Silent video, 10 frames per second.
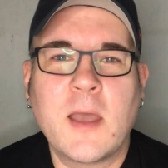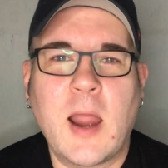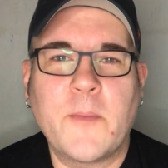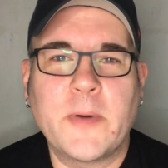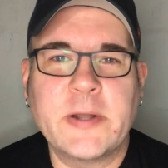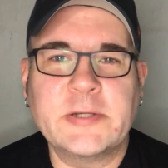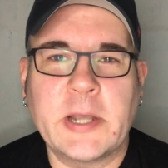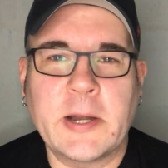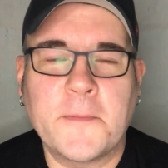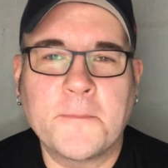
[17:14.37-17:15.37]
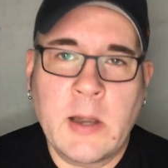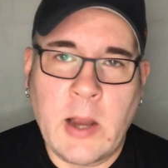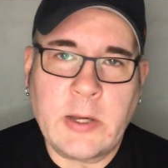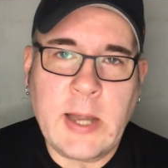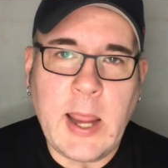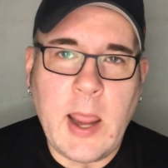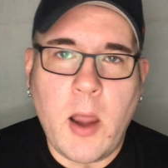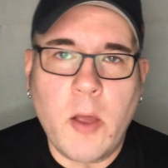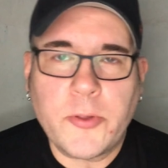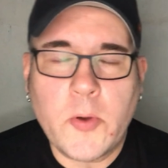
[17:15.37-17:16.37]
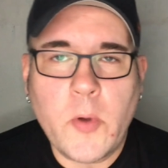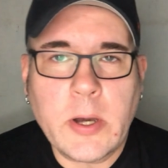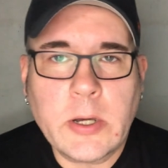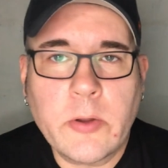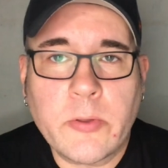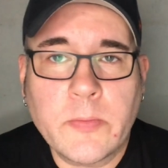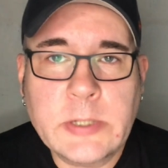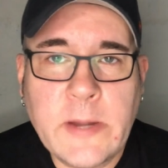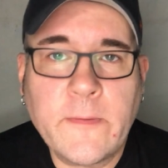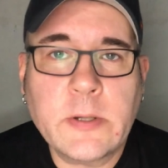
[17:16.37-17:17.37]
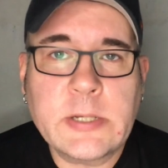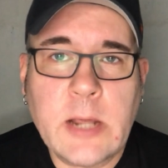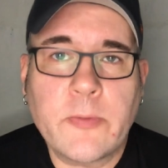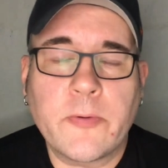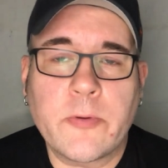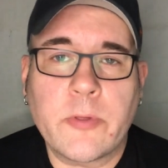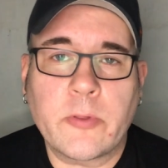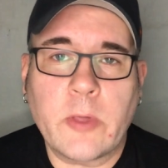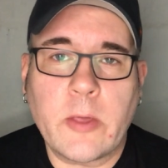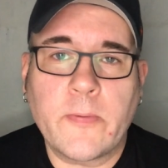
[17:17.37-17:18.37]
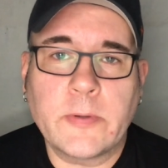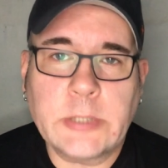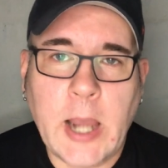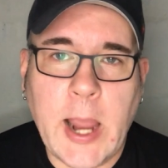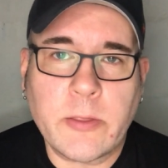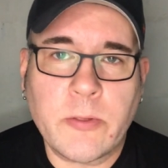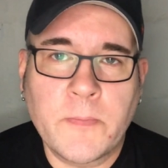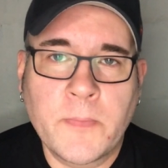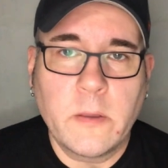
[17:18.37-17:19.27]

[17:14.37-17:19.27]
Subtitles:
I appreciate it. Now today I also want to do some different tips for successful shots.